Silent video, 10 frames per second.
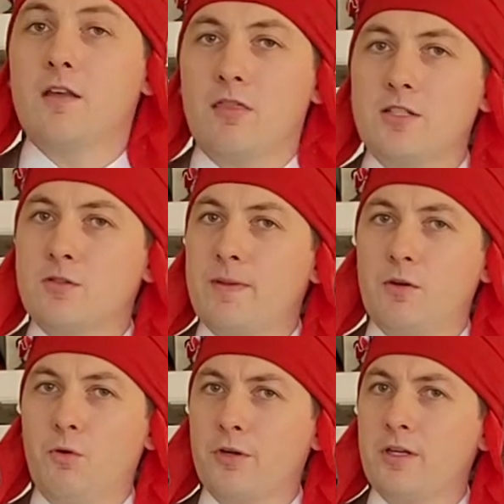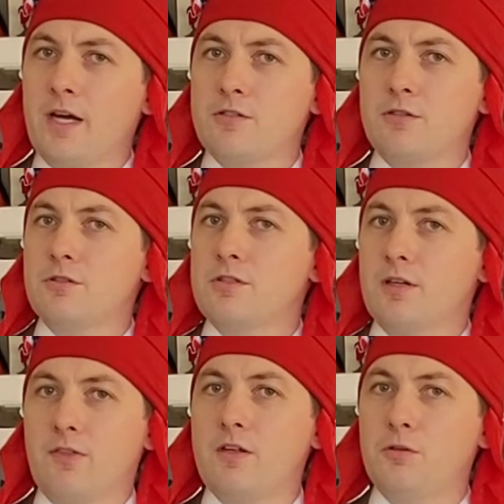Thus, when the organizers
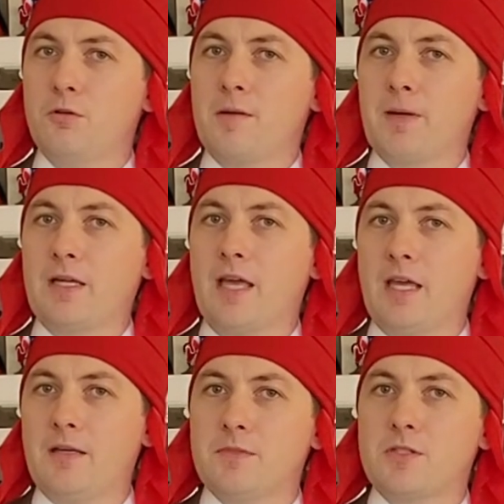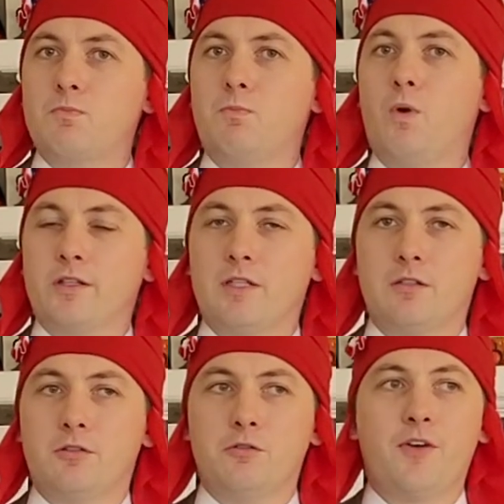of the new Olympic Games
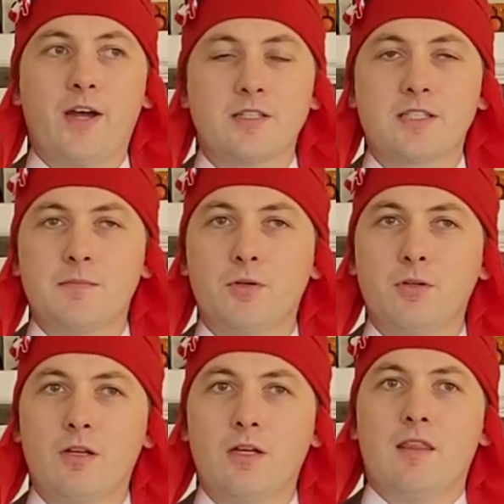wanted to find a symbol,